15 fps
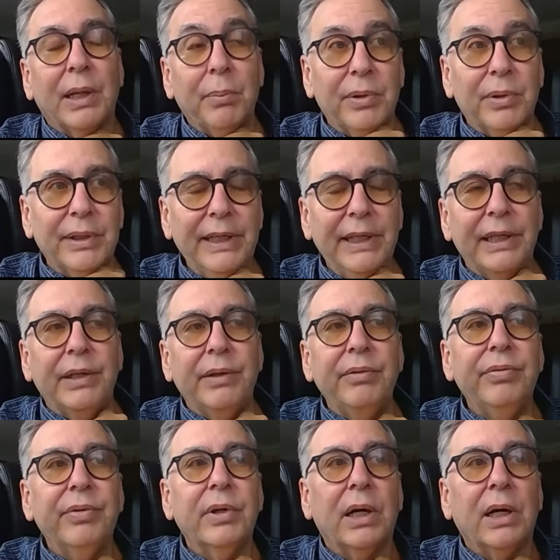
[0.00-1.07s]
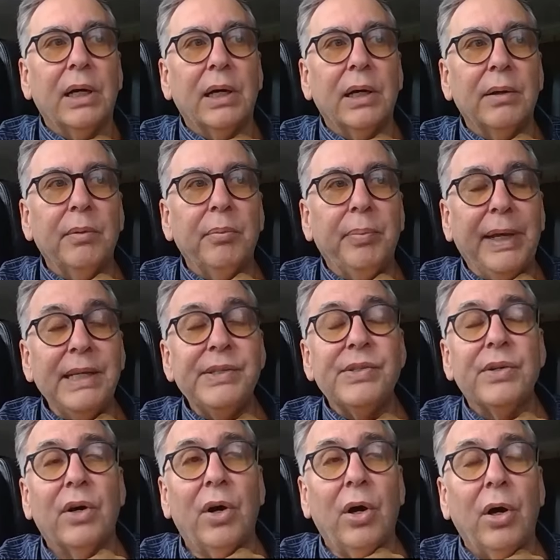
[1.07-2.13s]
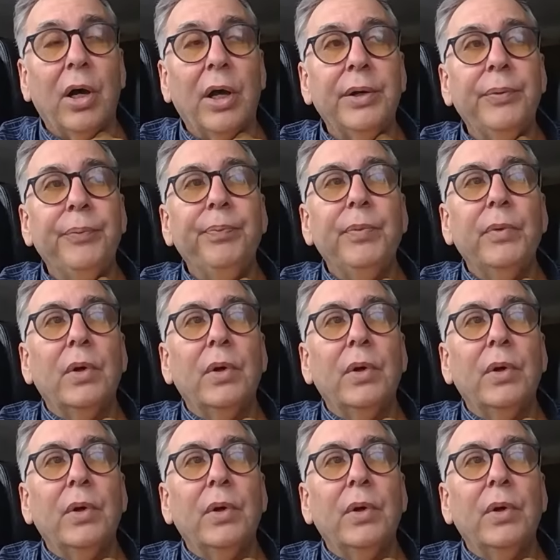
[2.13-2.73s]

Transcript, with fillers: I believe, uh, based on